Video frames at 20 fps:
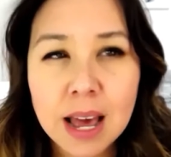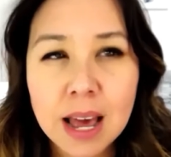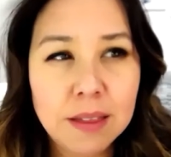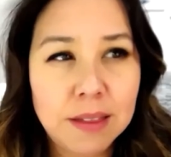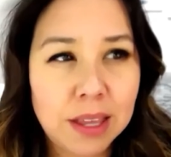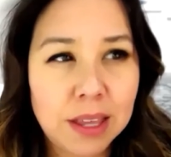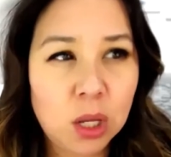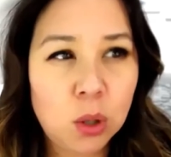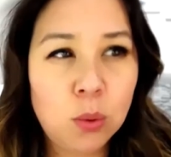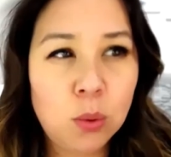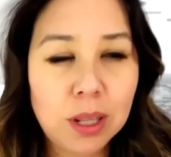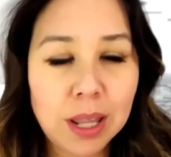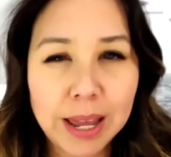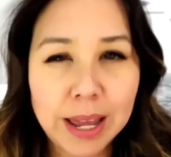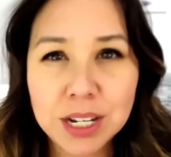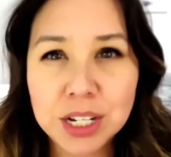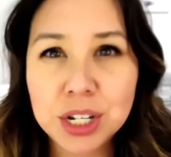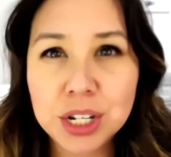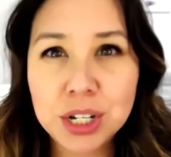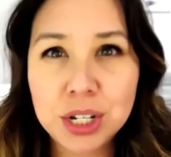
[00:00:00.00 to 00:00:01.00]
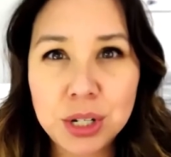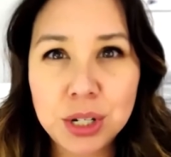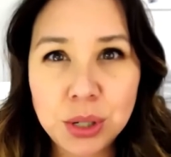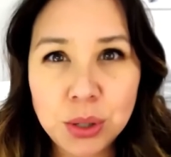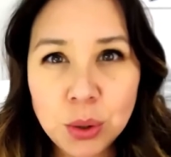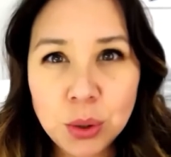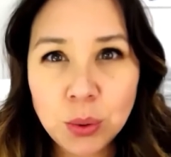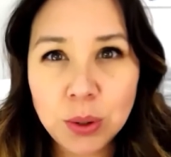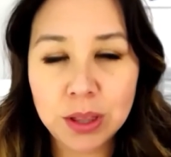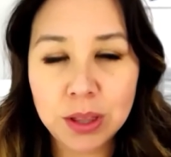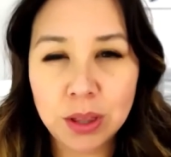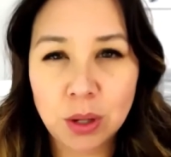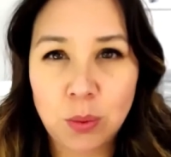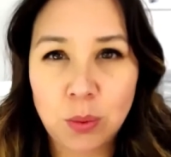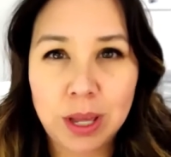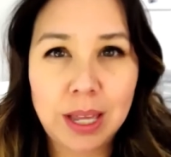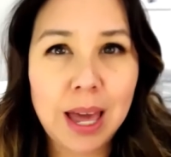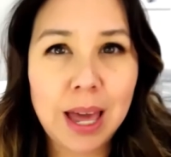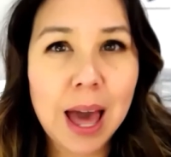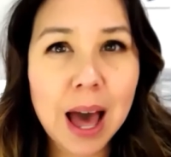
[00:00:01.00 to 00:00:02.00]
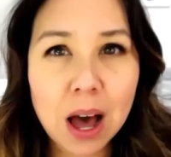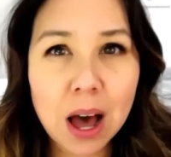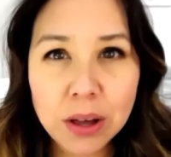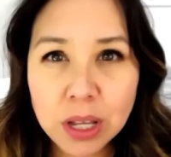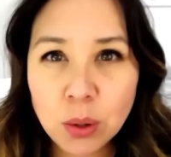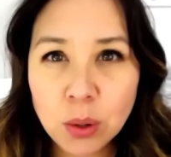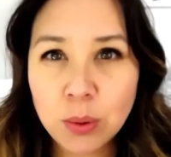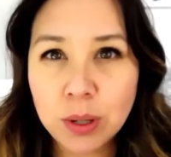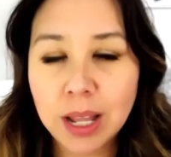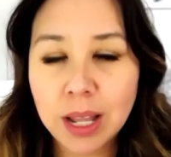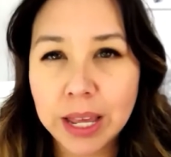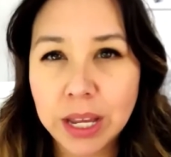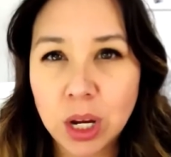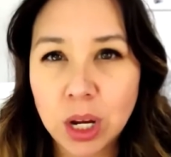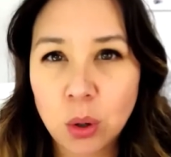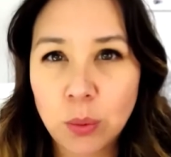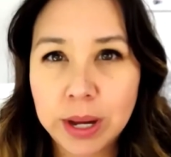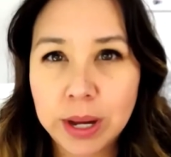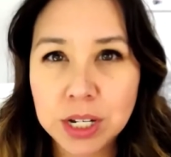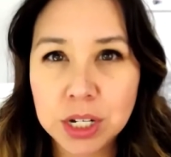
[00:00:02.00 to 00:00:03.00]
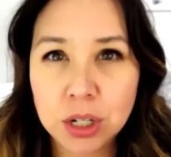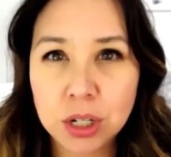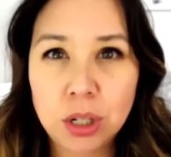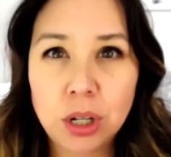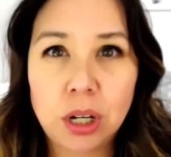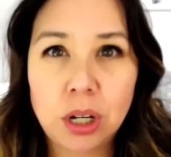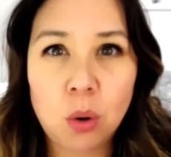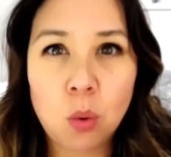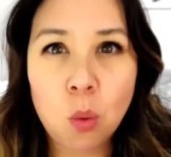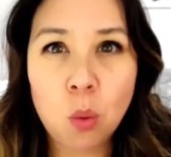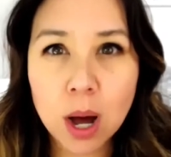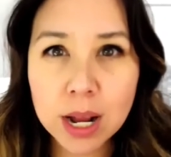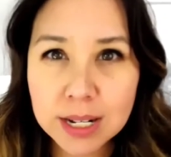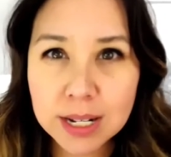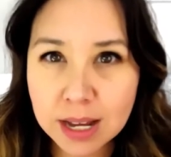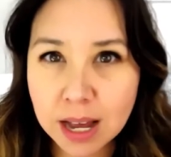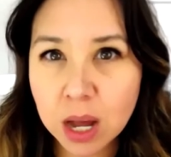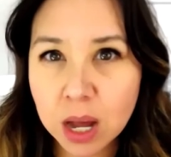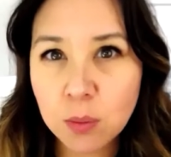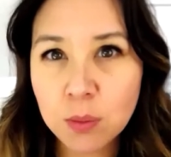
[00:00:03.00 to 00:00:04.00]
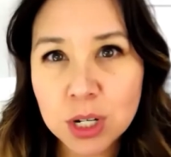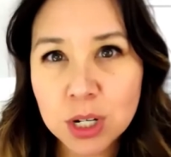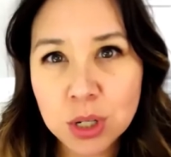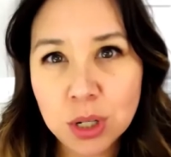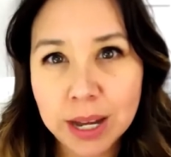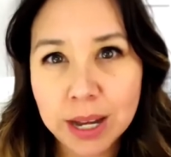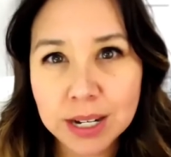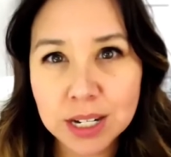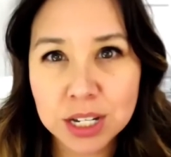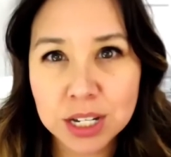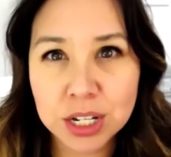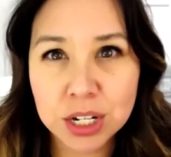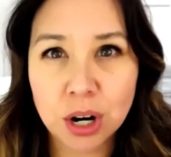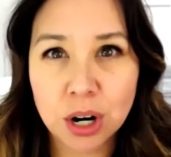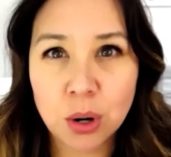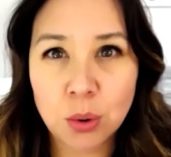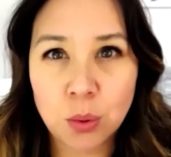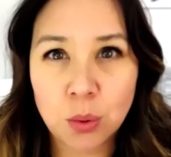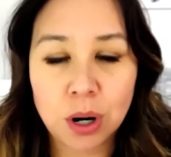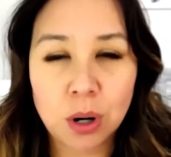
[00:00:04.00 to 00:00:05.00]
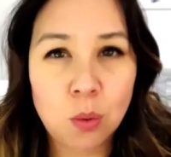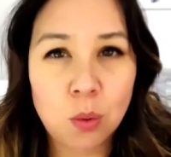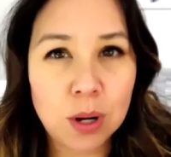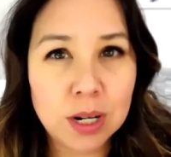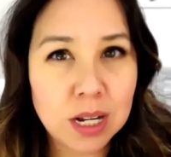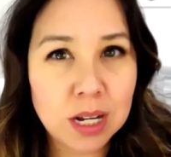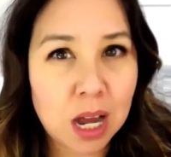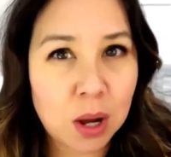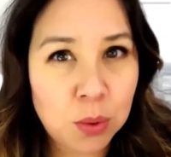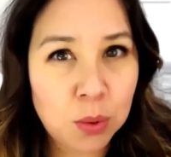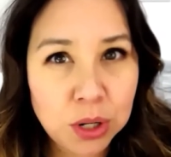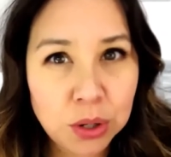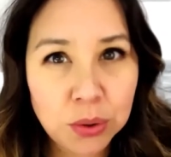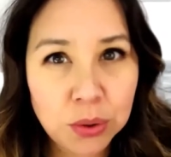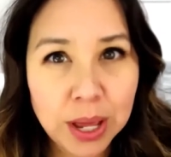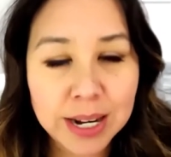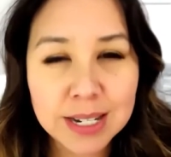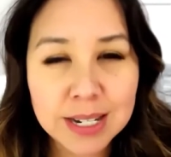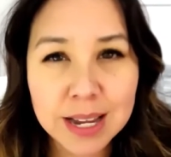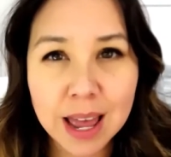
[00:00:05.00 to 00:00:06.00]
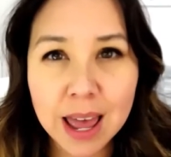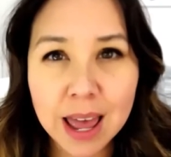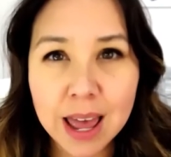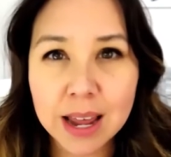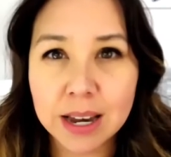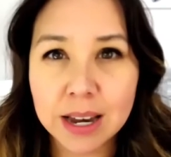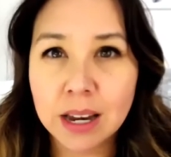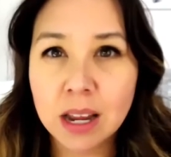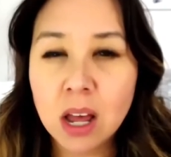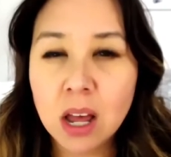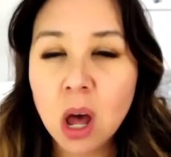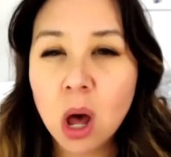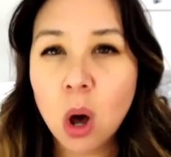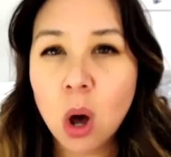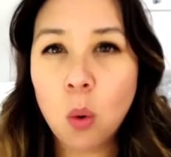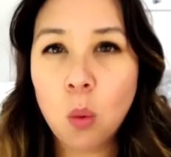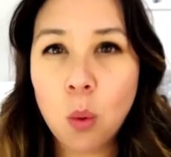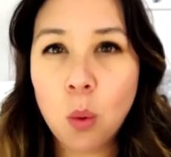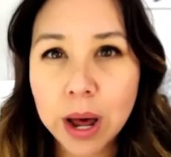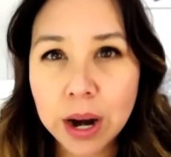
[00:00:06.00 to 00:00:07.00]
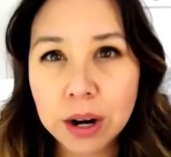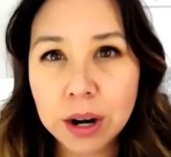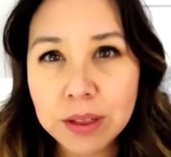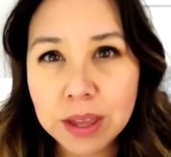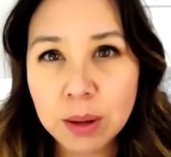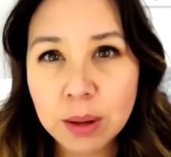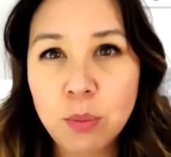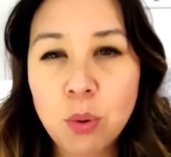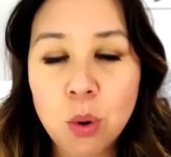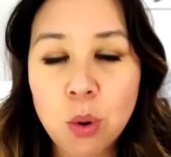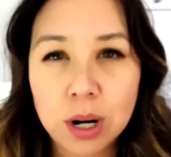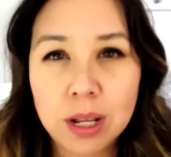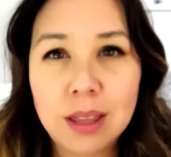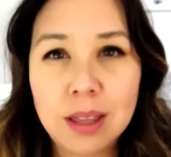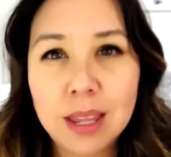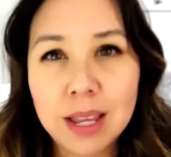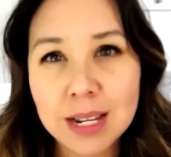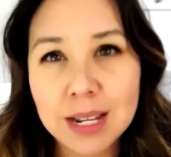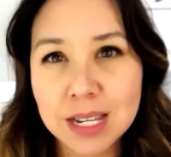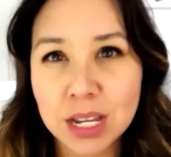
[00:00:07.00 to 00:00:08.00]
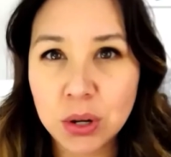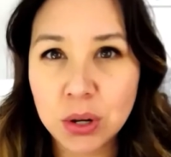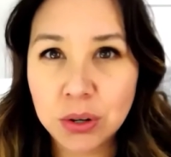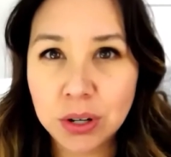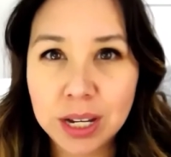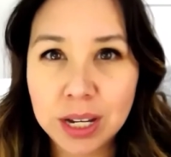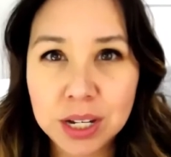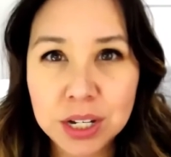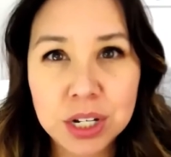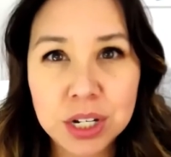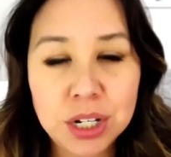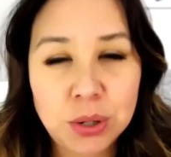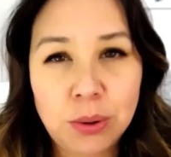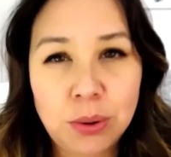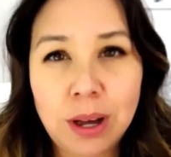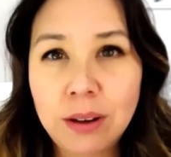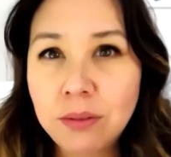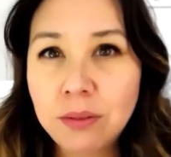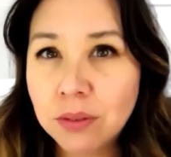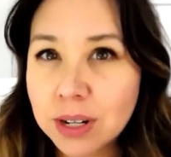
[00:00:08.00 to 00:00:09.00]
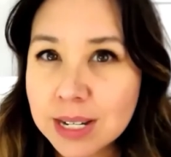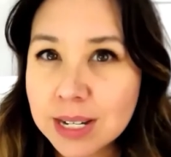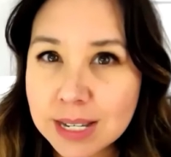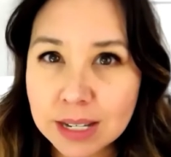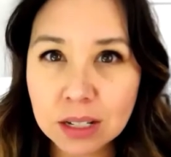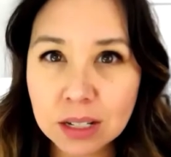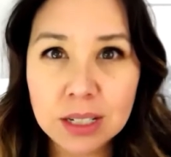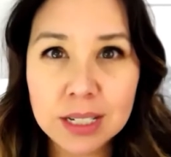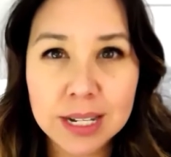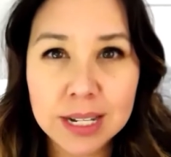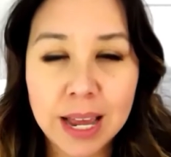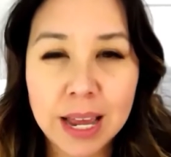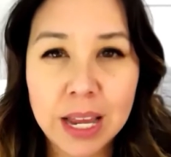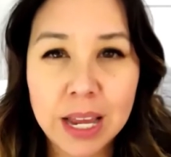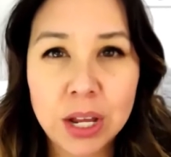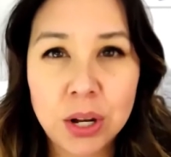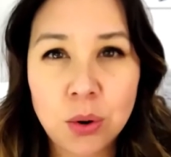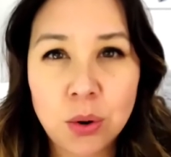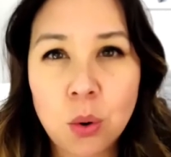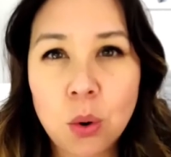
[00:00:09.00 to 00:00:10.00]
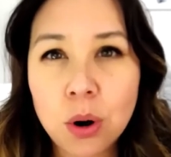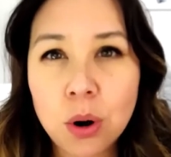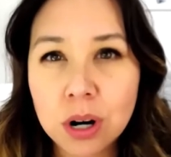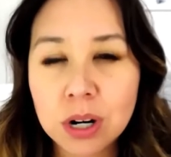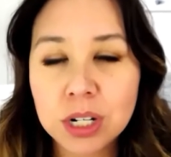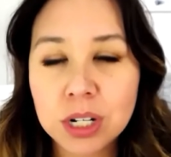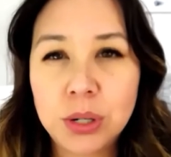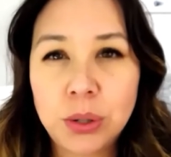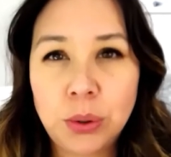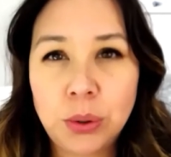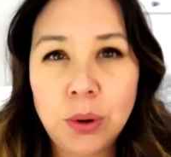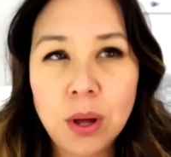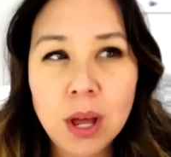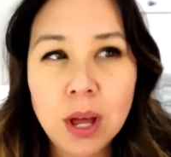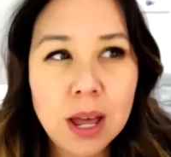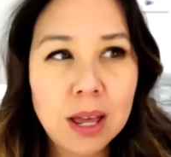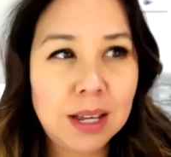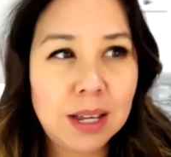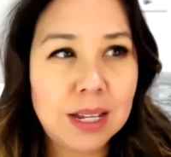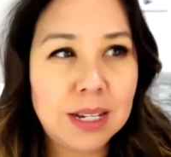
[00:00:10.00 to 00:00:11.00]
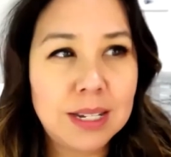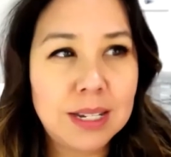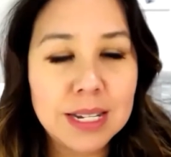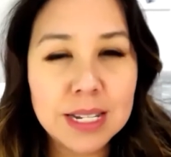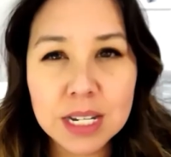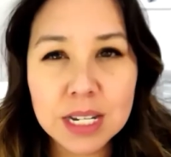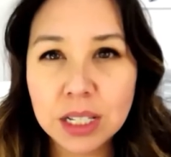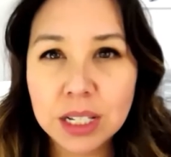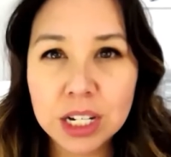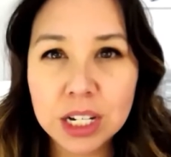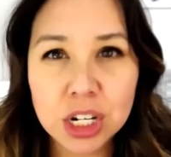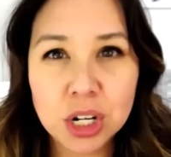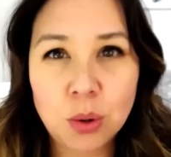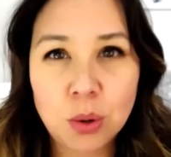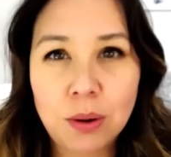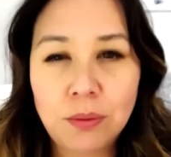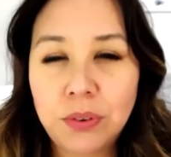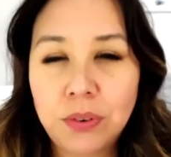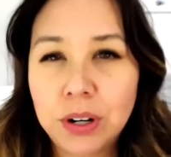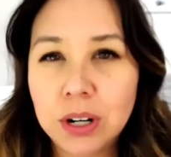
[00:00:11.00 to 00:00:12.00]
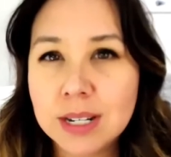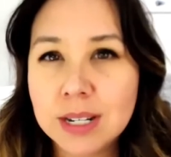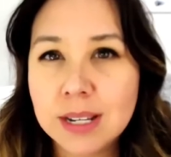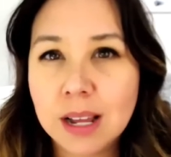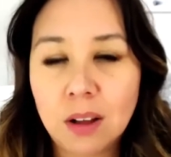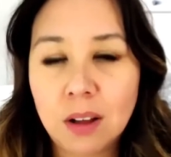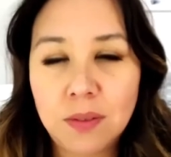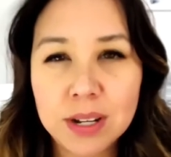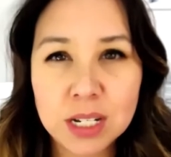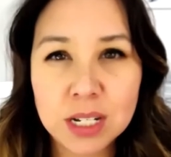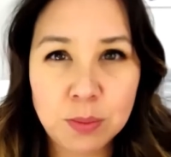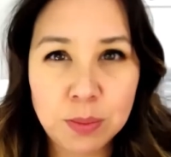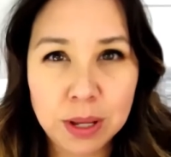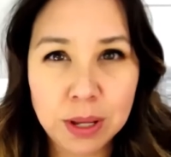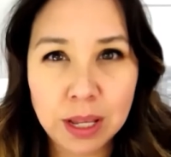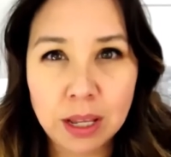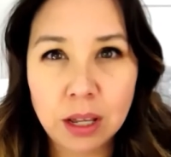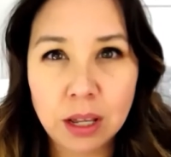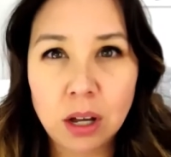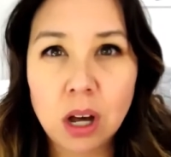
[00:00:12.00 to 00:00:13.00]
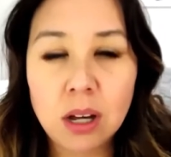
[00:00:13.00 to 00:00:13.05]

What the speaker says: that you would like to do in the week, how you would like your week to look. What time would you like to start work? What time would you like to end? What are the important things that you need to do every single day in order to consistently show up for yourself and to be